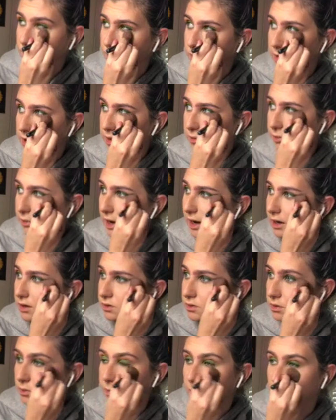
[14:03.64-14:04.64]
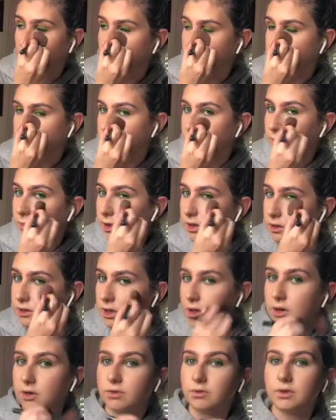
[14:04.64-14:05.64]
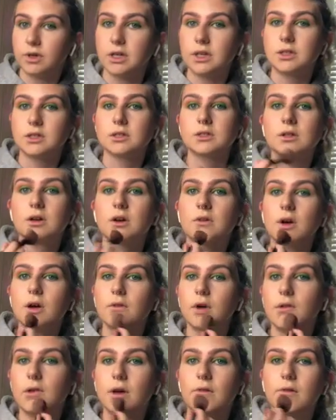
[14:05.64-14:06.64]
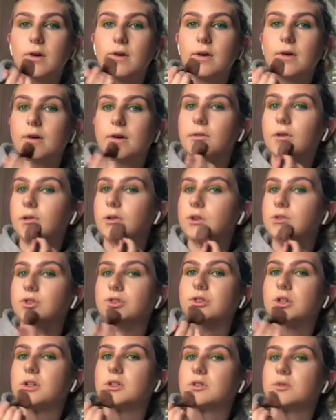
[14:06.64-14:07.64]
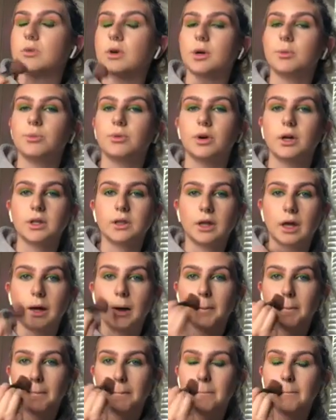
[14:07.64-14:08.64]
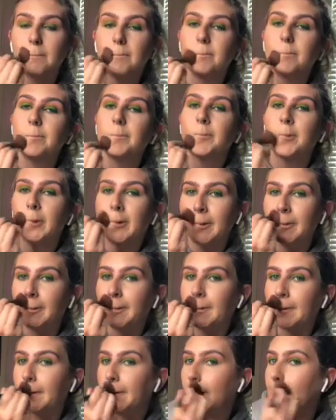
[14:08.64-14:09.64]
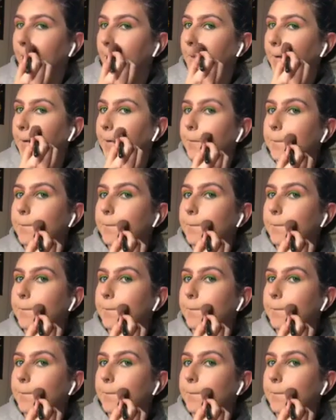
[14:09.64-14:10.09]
pretty matte, so I'm not going to set my entire face. Just where I put that concealer.